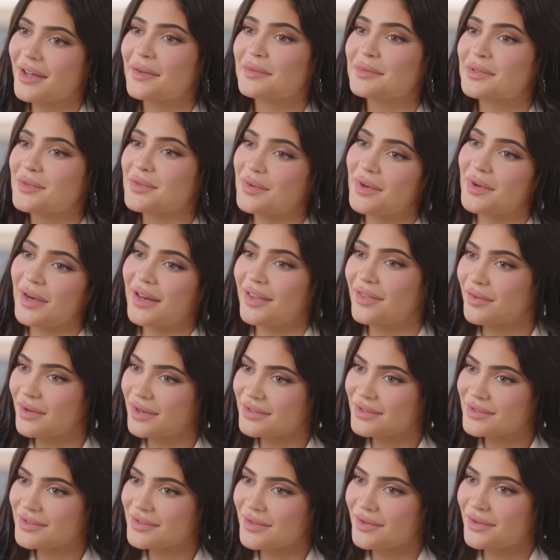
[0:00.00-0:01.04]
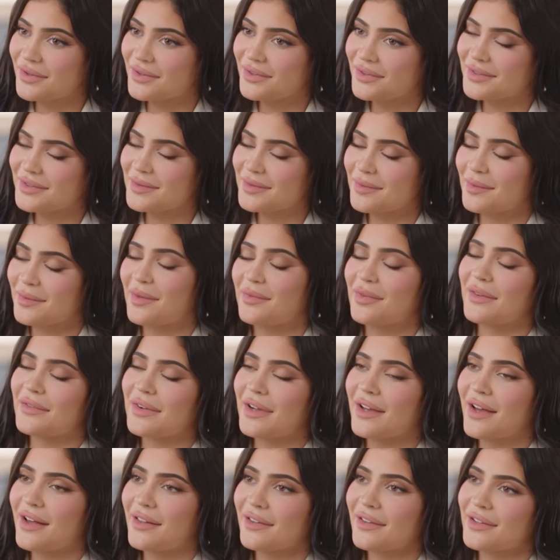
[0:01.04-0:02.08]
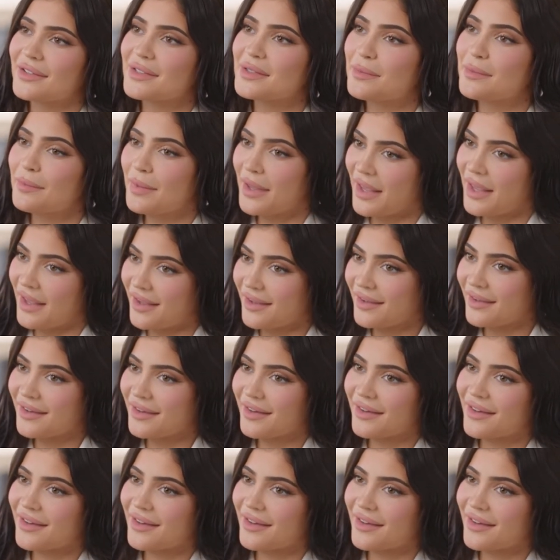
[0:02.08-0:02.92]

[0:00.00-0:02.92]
on her insecurities around her lips that led to her